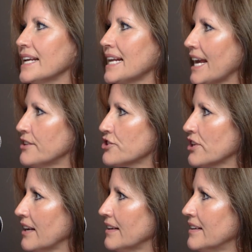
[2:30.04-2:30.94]

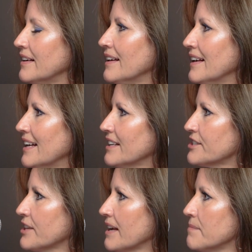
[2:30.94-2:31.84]
nature.
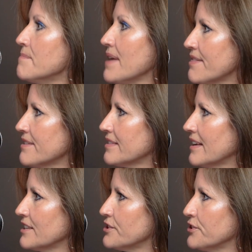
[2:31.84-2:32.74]
It's a method
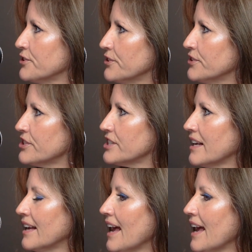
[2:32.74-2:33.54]
that is used,